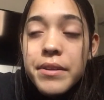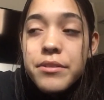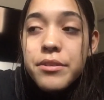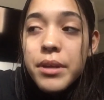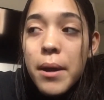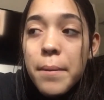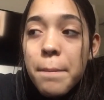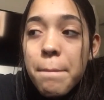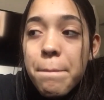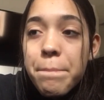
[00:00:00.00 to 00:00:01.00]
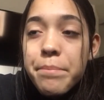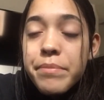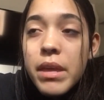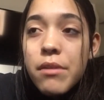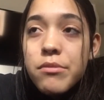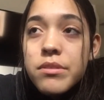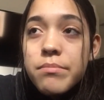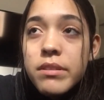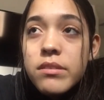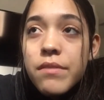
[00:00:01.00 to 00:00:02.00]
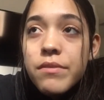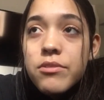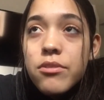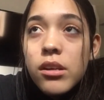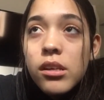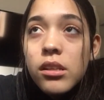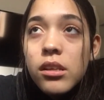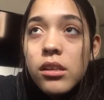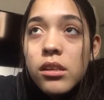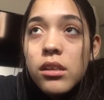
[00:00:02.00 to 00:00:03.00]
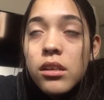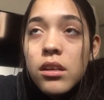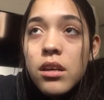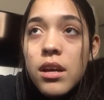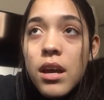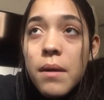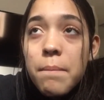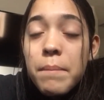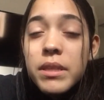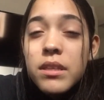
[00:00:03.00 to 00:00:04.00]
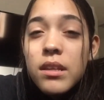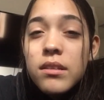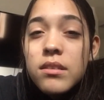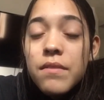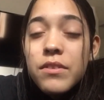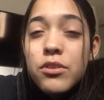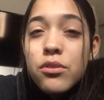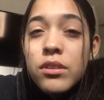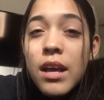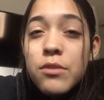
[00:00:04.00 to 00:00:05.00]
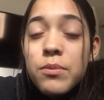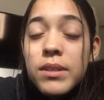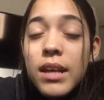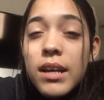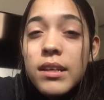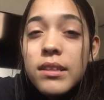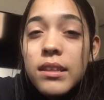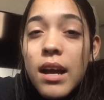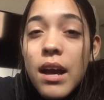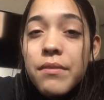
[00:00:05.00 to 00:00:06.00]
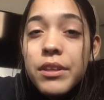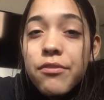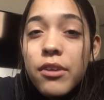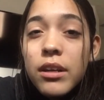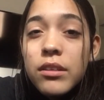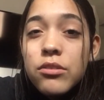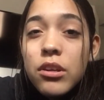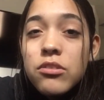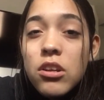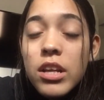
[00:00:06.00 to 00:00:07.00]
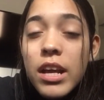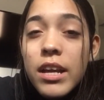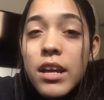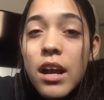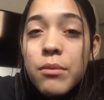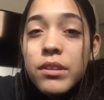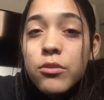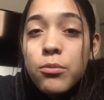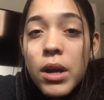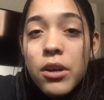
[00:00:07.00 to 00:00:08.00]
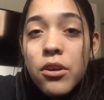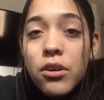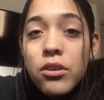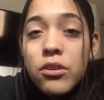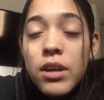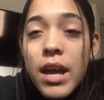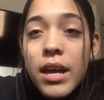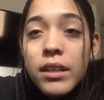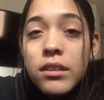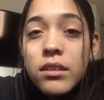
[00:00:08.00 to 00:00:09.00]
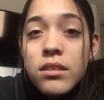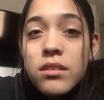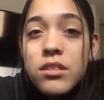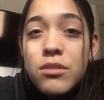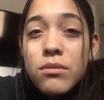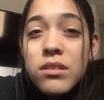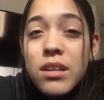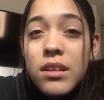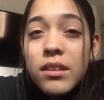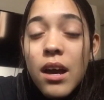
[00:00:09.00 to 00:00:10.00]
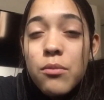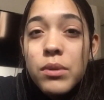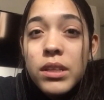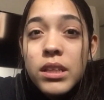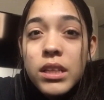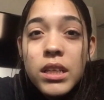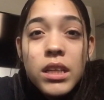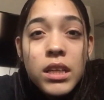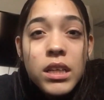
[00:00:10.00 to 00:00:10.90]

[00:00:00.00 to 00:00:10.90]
So yeah, that was my 7th grade. But then in 7th grade, that's when I didn't have any friends, so I started hanging out with this white girl, and she was like not really